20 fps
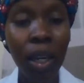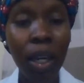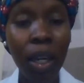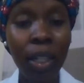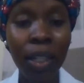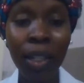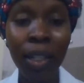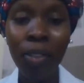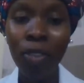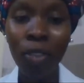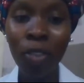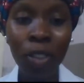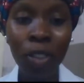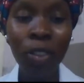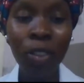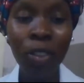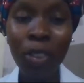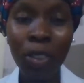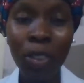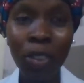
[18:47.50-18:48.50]
And I feel,
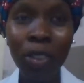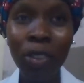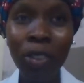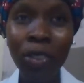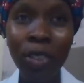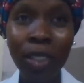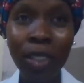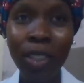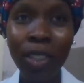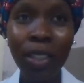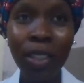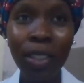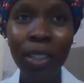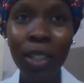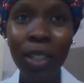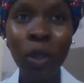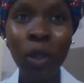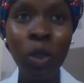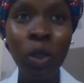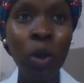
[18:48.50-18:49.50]

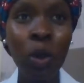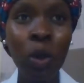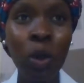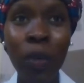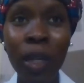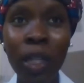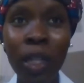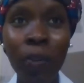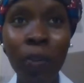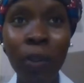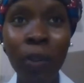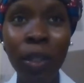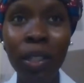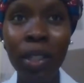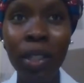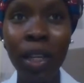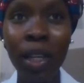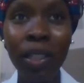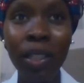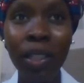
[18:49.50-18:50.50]
there's so many
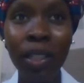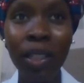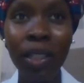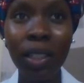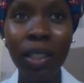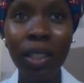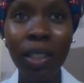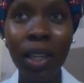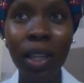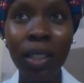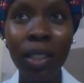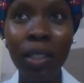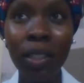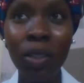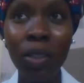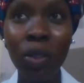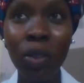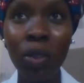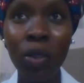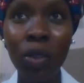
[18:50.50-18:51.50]
personalities that,
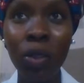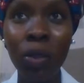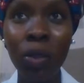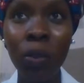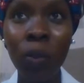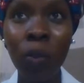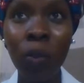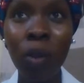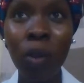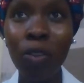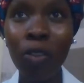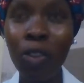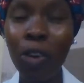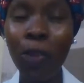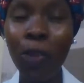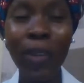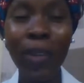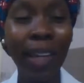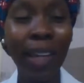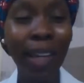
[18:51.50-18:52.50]

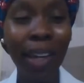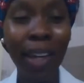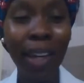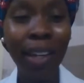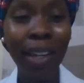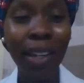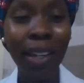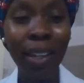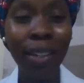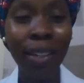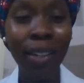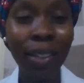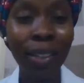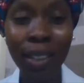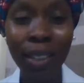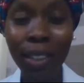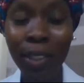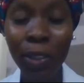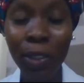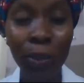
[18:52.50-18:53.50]
from here
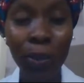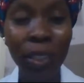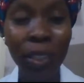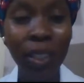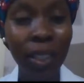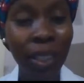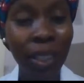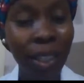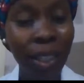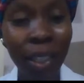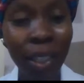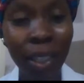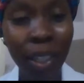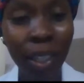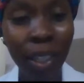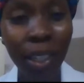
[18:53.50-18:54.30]
needs to be seen.